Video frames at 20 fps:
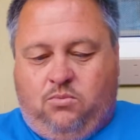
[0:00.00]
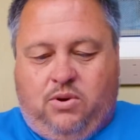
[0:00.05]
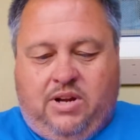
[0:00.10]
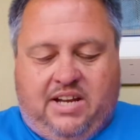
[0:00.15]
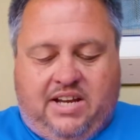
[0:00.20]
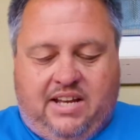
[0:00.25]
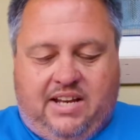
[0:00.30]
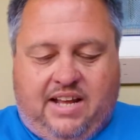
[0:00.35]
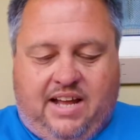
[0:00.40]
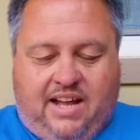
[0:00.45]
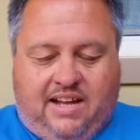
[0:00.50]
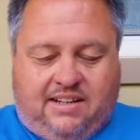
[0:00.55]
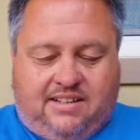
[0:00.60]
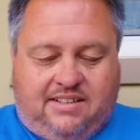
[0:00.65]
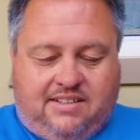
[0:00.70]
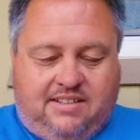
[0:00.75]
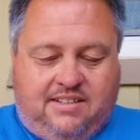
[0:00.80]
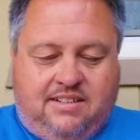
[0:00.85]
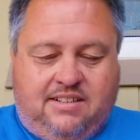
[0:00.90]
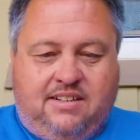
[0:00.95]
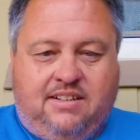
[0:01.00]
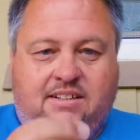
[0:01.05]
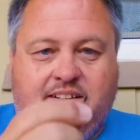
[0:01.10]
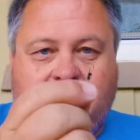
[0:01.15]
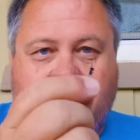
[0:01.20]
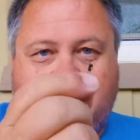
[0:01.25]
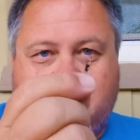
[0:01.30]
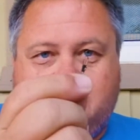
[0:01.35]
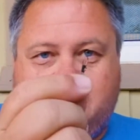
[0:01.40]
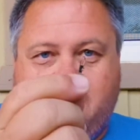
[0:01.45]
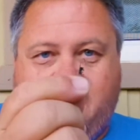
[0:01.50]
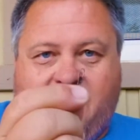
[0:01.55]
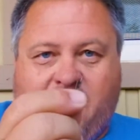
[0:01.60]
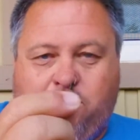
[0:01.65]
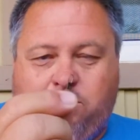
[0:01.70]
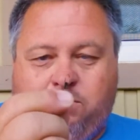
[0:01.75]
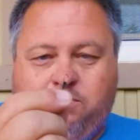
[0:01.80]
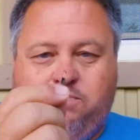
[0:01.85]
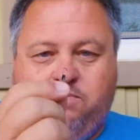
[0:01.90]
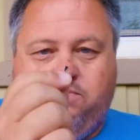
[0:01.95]
we connect a
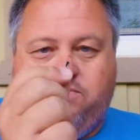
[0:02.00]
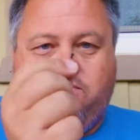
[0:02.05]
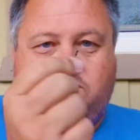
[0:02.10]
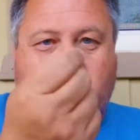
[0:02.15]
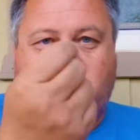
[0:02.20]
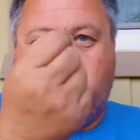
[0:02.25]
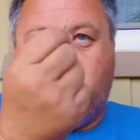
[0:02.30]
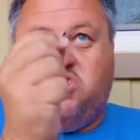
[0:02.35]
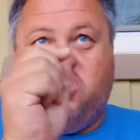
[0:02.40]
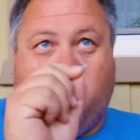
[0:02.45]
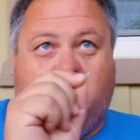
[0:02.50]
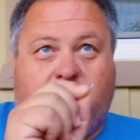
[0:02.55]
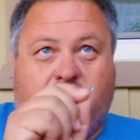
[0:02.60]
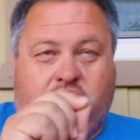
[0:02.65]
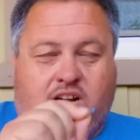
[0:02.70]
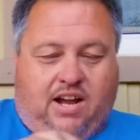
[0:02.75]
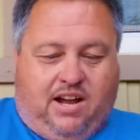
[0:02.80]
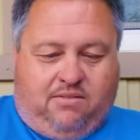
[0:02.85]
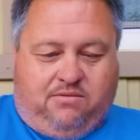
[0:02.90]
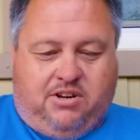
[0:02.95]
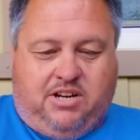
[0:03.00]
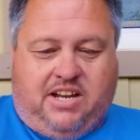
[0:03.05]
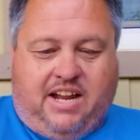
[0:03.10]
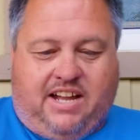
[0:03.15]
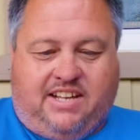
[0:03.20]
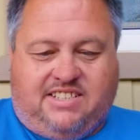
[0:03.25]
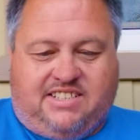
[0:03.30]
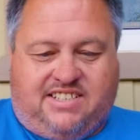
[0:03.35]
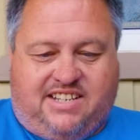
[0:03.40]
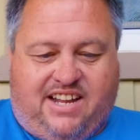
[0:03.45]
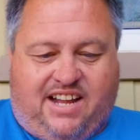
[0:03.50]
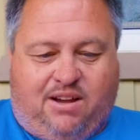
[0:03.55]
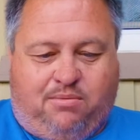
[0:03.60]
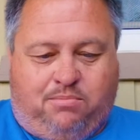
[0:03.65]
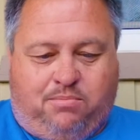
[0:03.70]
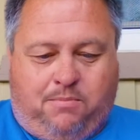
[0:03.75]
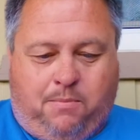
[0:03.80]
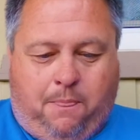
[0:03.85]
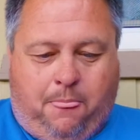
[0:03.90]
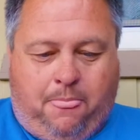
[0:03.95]
snap, just your everyday
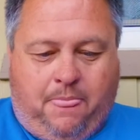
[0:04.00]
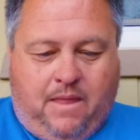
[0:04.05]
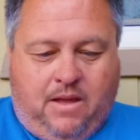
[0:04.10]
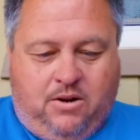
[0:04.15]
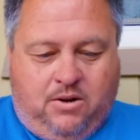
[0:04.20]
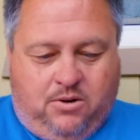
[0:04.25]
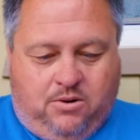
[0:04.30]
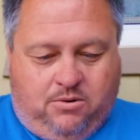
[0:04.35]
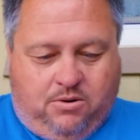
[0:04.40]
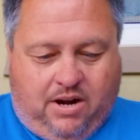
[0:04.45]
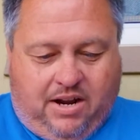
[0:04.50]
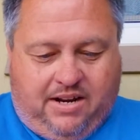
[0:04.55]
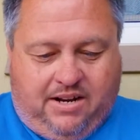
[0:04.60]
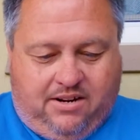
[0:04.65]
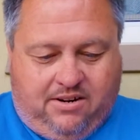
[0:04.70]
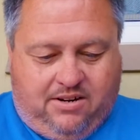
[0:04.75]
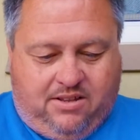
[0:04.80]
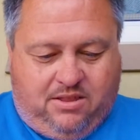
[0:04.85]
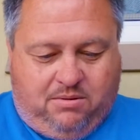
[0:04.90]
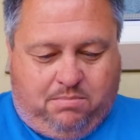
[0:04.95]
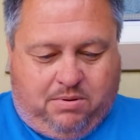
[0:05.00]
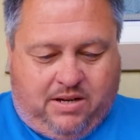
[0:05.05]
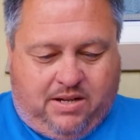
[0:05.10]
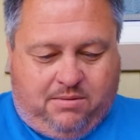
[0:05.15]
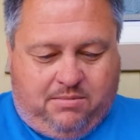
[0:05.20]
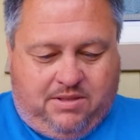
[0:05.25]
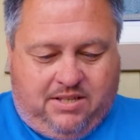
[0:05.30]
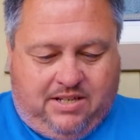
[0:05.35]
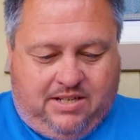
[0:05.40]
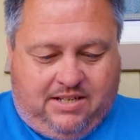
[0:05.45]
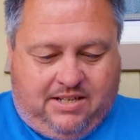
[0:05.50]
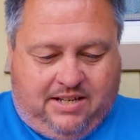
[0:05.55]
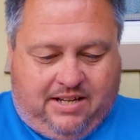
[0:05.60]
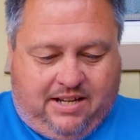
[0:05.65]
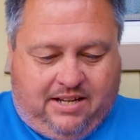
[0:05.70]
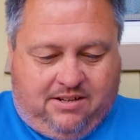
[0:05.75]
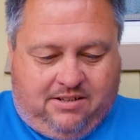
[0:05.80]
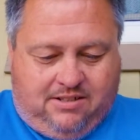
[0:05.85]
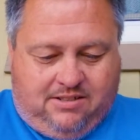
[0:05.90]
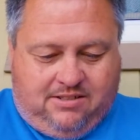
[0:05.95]
snap, right here to the bottom of the
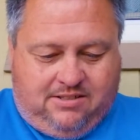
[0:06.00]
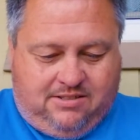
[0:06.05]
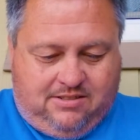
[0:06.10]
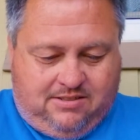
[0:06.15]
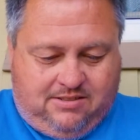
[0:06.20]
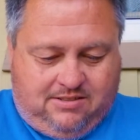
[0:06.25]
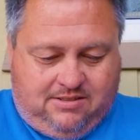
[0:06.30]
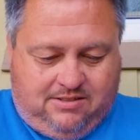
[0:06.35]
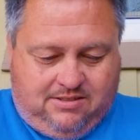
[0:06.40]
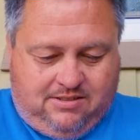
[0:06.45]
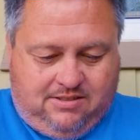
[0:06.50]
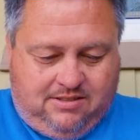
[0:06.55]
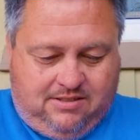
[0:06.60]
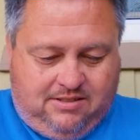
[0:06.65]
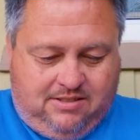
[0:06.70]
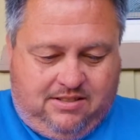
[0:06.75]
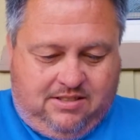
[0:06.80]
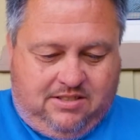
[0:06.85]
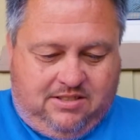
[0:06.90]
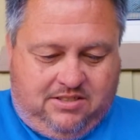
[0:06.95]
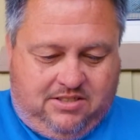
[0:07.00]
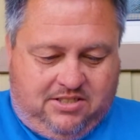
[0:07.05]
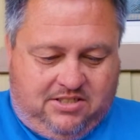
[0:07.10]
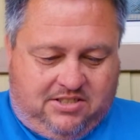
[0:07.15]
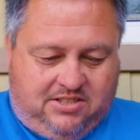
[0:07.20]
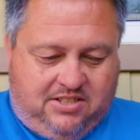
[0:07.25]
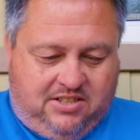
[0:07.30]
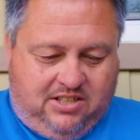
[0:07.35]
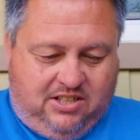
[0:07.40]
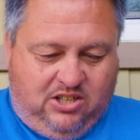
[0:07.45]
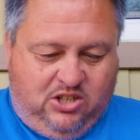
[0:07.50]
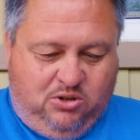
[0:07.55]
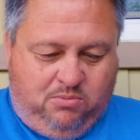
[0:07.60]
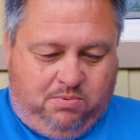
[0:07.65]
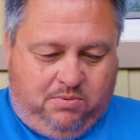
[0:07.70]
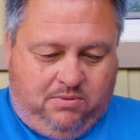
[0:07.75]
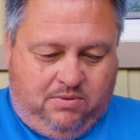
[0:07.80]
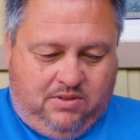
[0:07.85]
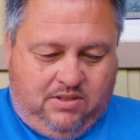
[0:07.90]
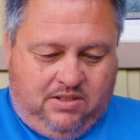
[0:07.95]
indicator, just to the
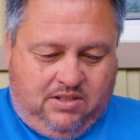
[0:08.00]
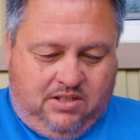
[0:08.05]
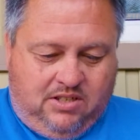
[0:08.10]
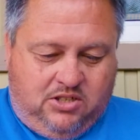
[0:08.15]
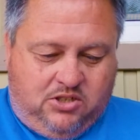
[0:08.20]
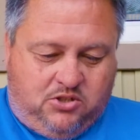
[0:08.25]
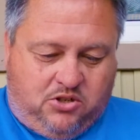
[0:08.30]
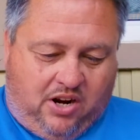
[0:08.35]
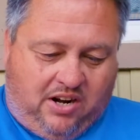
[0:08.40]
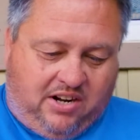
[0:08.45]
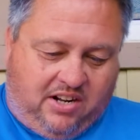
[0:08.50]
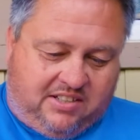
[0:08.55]
loop. Try